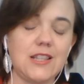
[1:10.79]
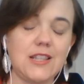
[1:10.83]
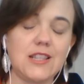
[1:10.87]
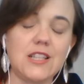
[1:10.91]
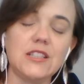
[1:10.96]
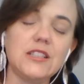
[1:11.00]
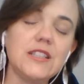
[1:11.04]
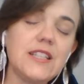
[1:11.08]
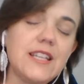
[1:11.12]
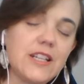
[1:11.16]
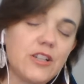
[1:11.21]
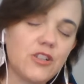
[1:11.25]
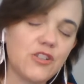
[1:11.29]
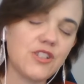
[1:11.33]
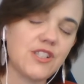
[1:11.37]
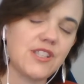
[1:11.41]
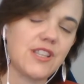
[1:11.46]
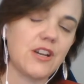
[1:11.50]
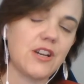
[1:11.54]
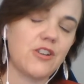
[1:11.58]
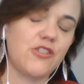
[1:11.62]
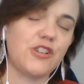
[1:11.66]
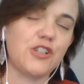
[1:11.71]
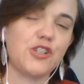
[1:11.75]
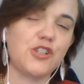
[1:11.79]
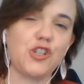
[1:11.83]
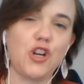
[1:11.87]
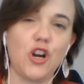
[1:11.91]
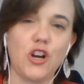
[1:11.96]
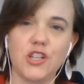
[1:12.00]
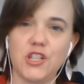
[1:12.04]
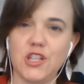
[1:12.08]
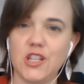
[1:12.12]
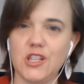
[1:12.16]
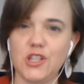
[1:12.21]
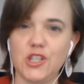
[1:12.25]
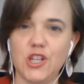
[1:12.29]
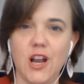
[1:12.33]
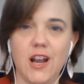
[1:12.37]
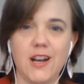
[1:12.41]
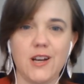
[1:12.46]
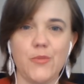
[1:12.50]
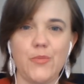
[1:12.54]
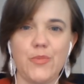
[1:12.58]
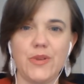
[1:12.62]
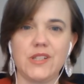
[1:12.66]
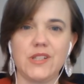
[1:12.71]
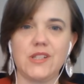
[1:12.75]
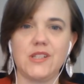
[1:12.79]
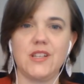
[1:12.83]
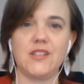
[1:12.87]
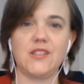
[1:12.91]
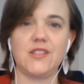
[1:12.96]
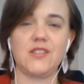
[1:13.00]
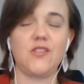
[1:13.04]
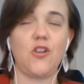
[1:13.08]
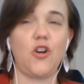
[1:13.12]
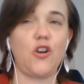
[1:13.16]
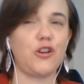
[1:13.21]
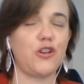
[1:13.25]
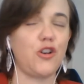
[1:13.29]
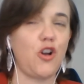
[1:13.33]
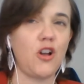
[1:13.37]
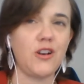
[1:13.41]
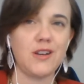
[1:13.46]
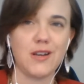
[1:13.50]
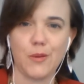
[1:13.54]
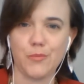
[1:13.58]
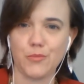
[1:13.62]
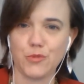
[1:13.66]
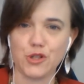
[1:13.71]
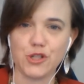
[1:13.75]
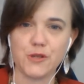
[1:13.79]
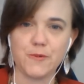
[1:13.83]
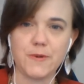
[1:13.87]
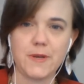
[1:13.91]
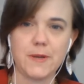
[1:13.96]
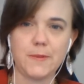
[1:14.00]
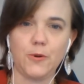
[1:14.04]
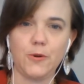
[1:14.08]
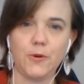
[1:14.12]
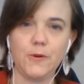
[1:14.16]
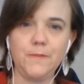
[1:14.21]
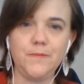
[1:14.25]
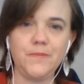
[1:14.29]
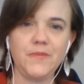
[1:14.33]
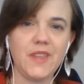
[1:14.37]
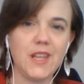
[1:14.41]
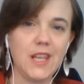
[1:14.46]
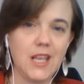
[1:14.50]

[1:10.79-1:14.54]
the leaders that are in charge of the China business are not numbers people.